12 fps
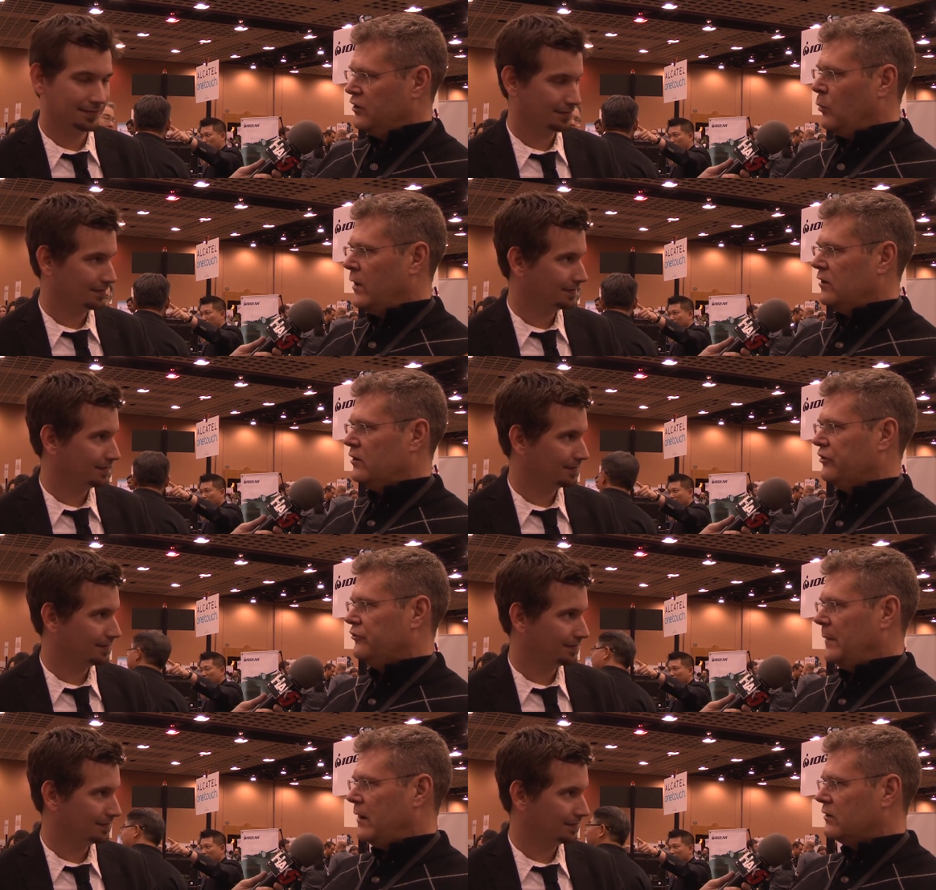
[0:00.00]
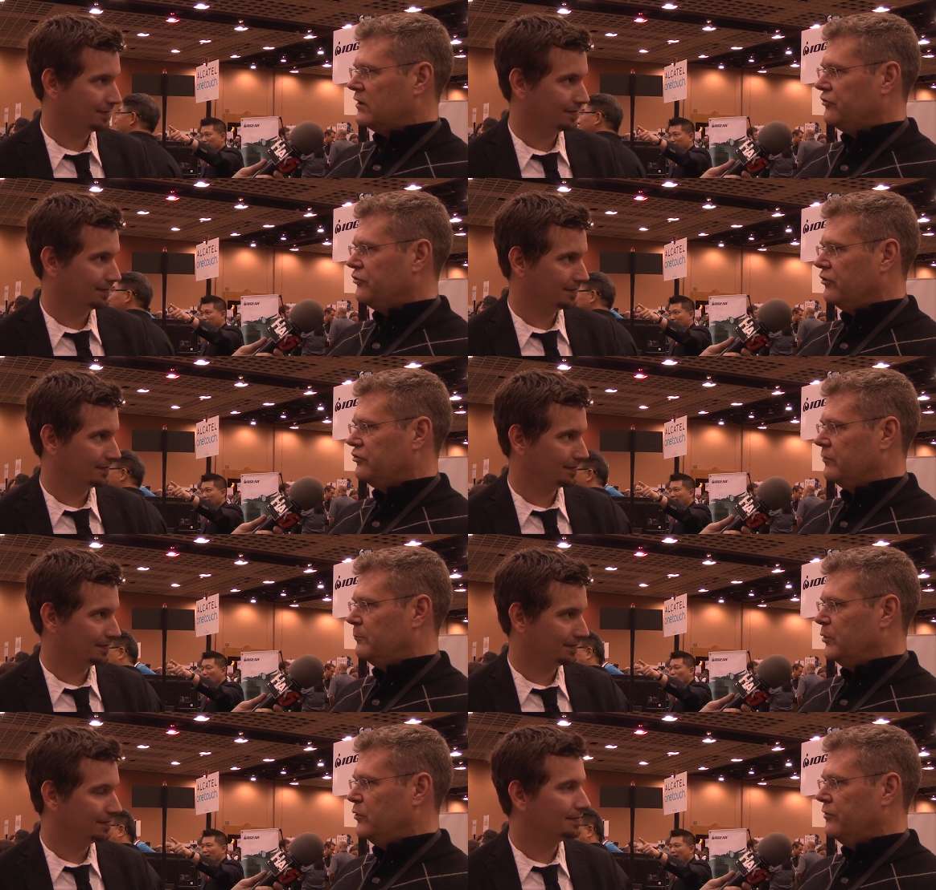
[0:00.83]
Speaker 1: the wireless power
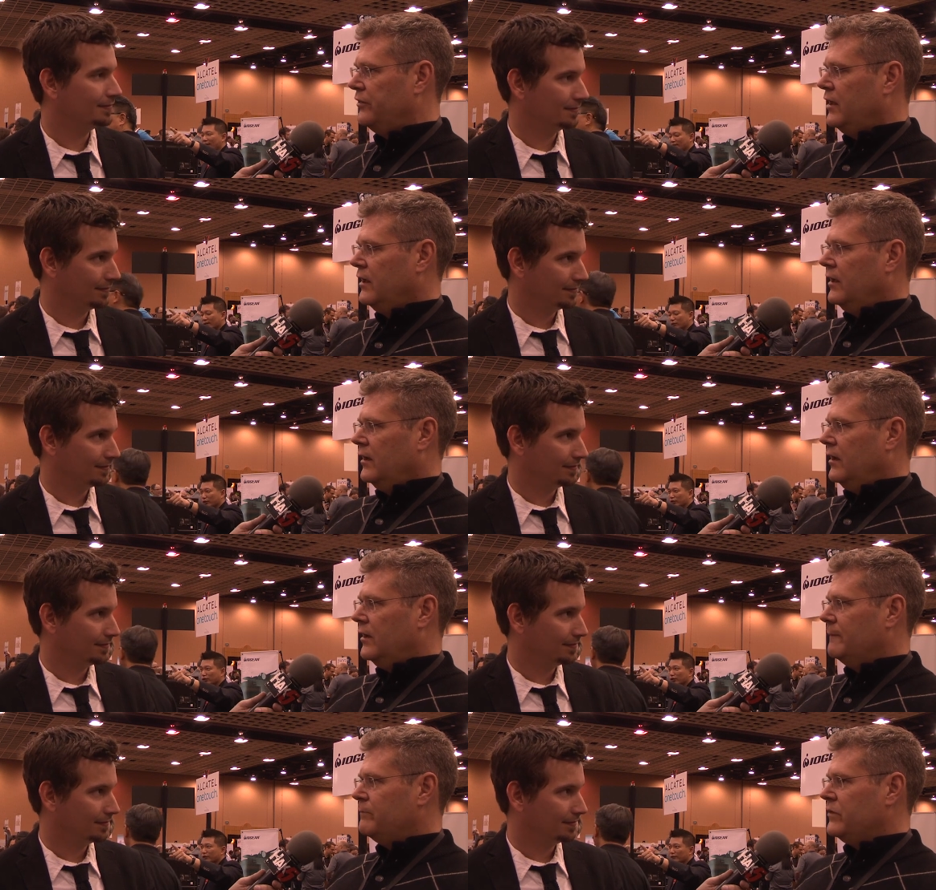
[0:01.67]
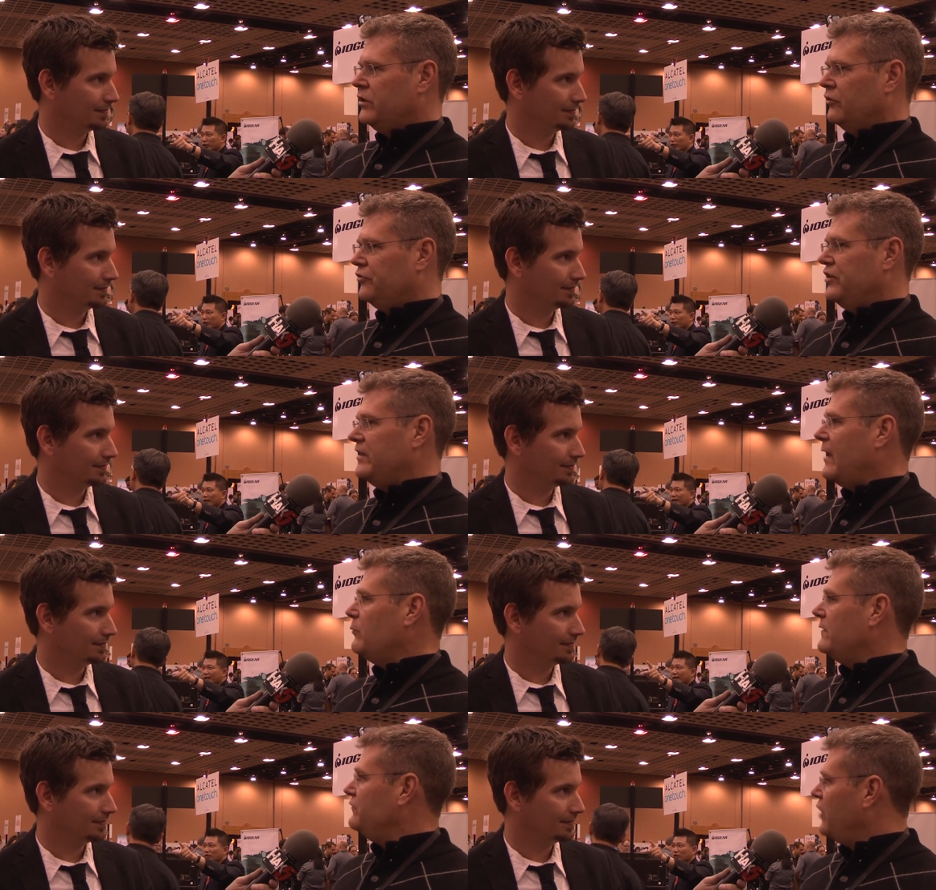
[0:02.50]
consortium booth um, you'll see
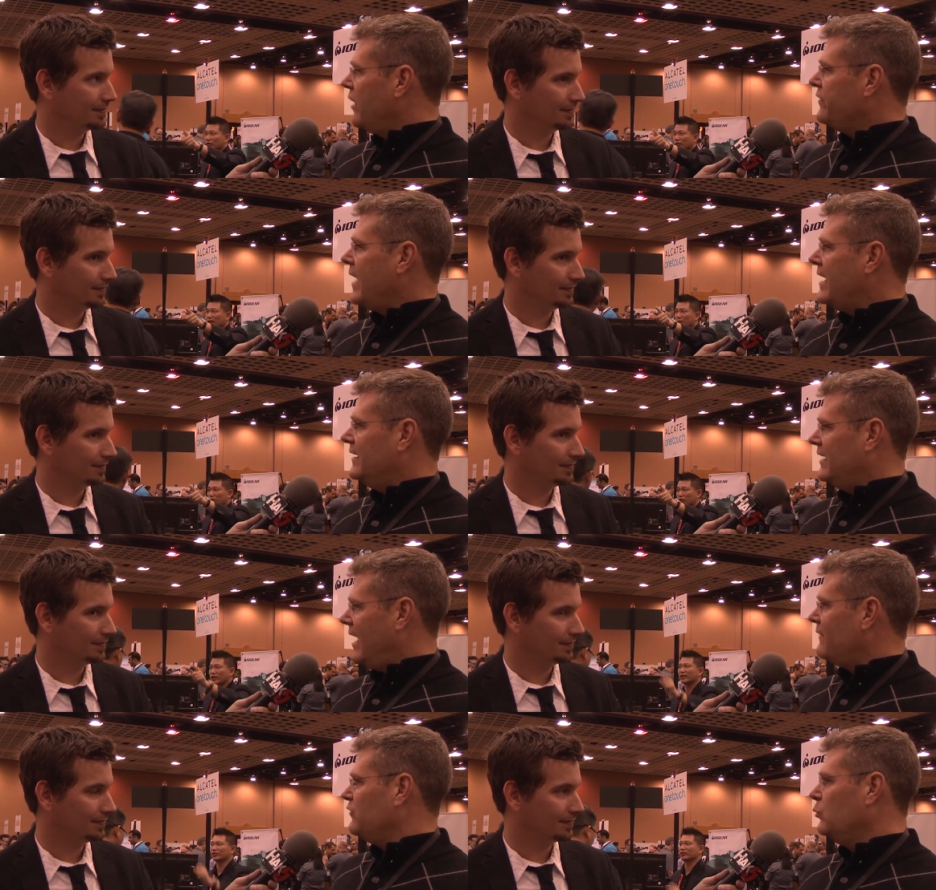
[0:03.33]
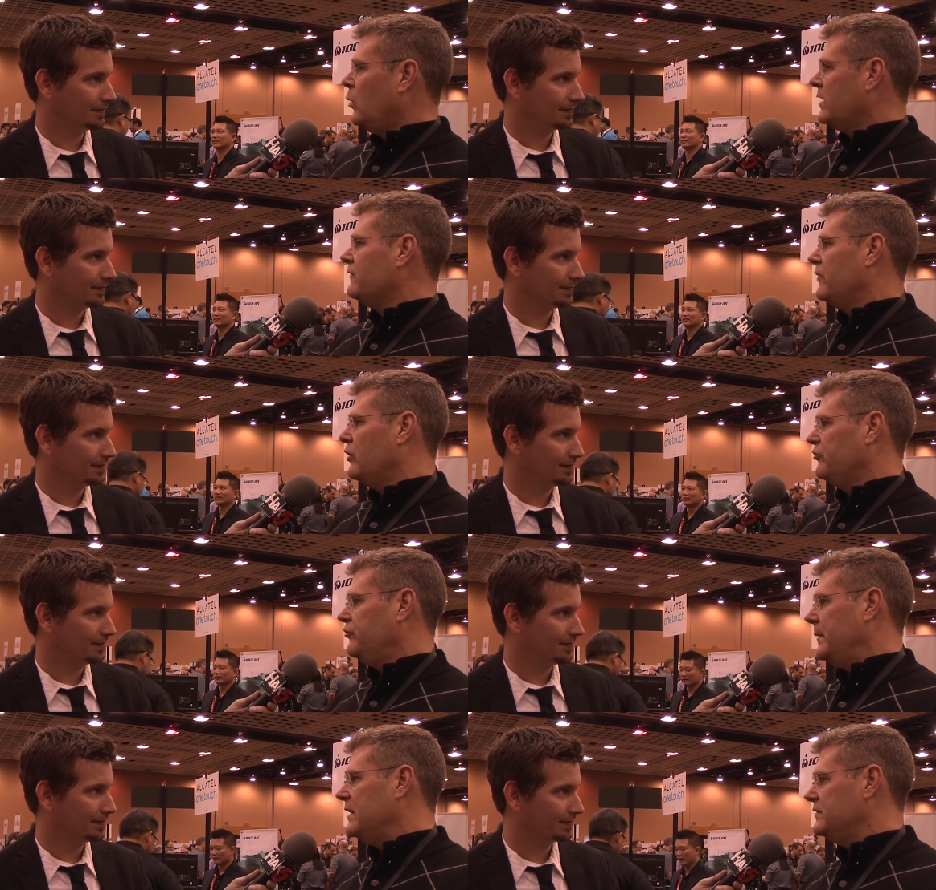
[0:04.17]
that we've done that in every one of
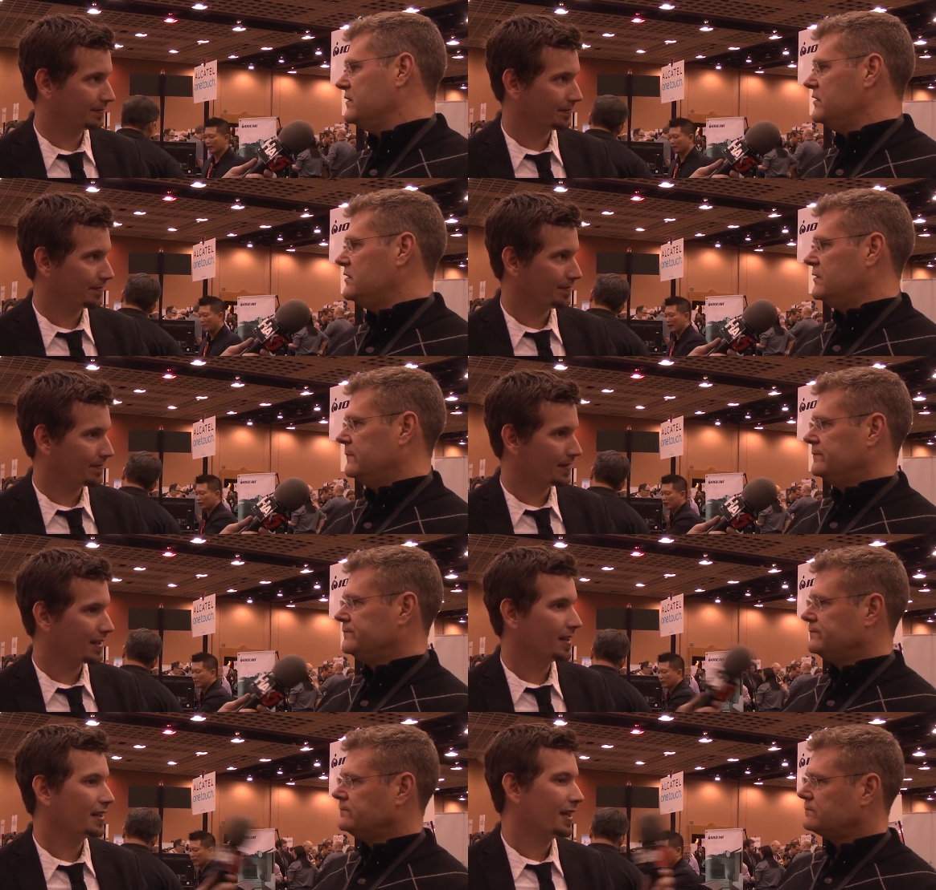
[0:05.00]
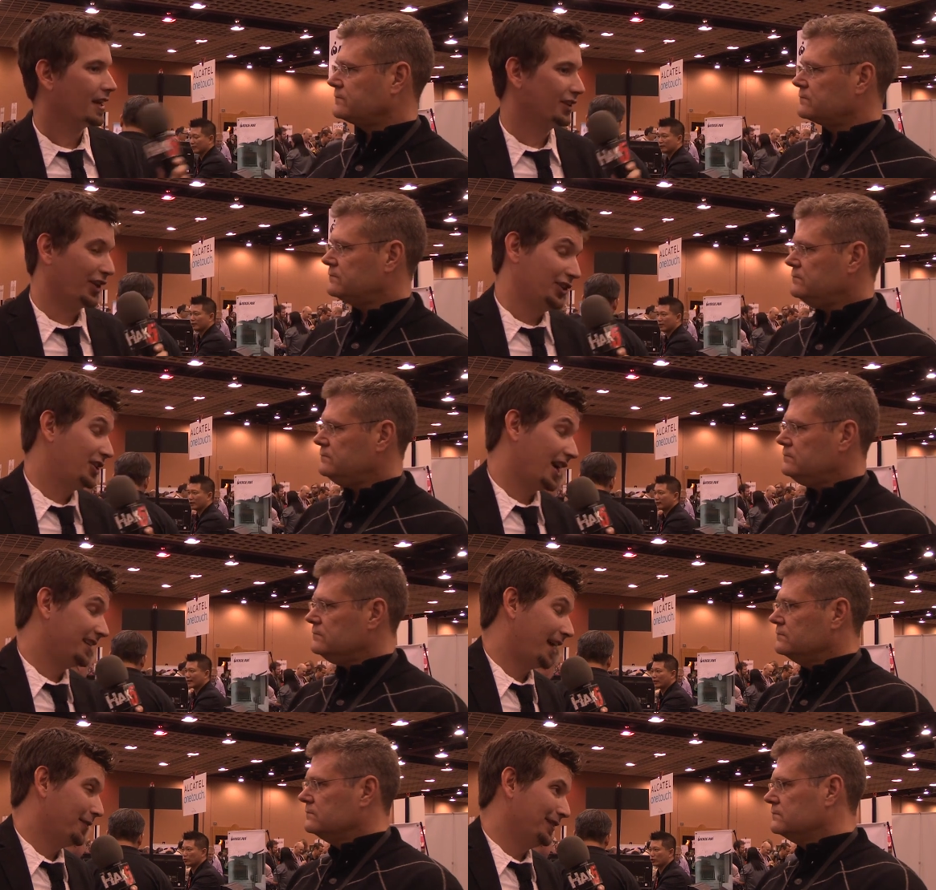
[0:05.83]
those spaces
Speaker 2: so you
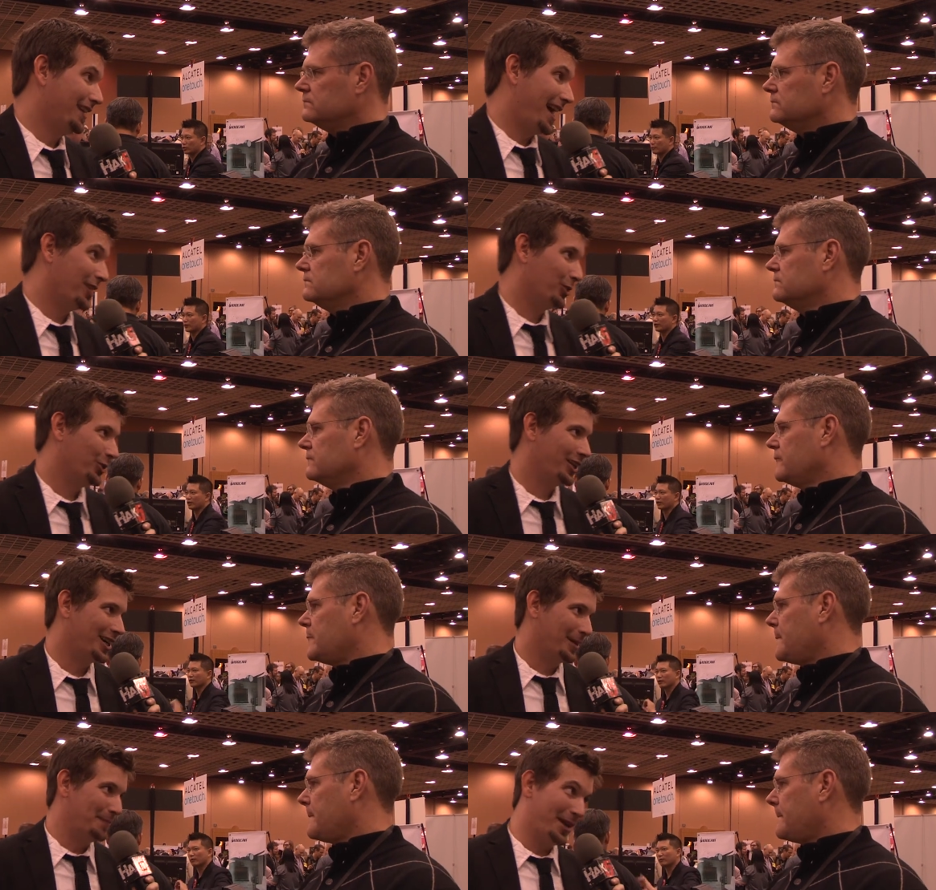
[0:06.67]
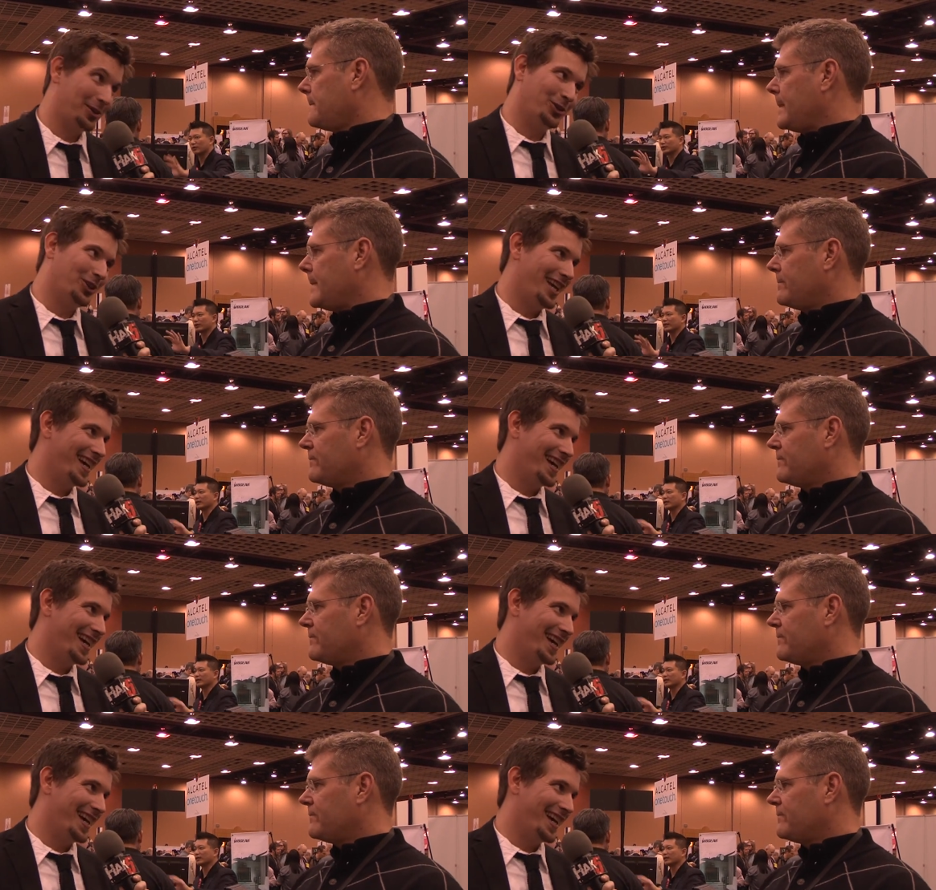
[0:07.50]
guys haven't tackled uh, medical